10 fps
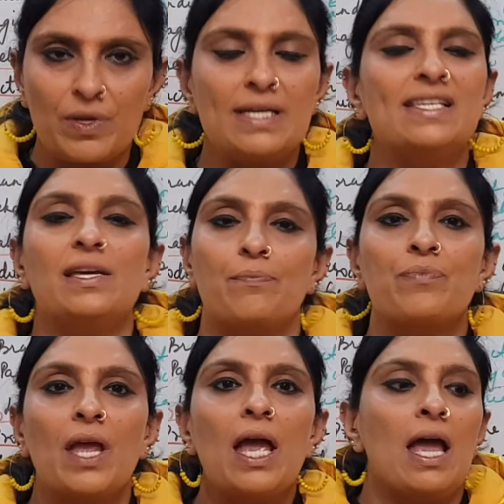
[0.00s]
See,
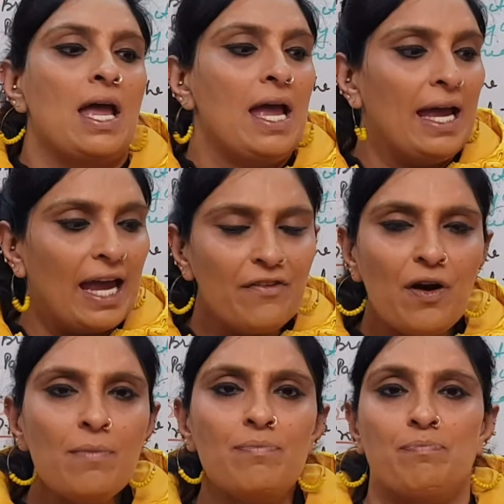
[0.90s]
if
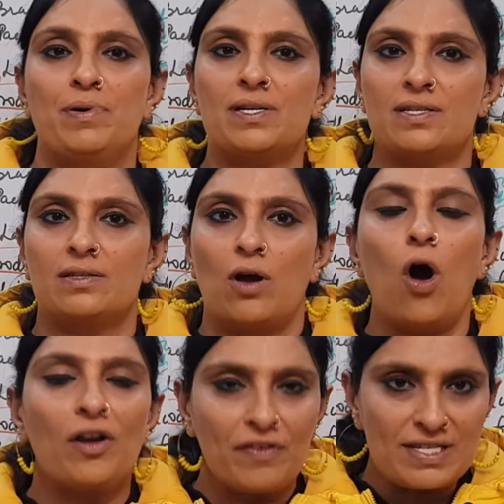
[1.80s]
a person
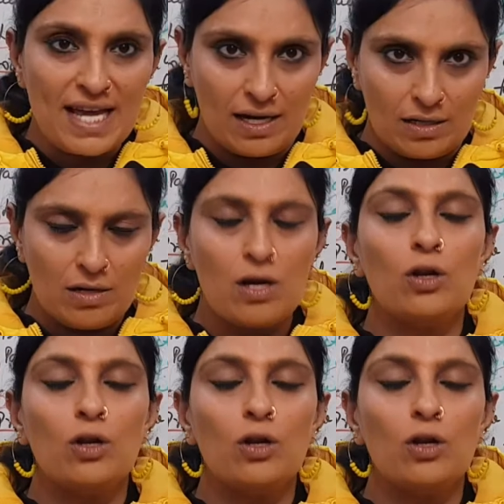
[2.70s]
or if a seller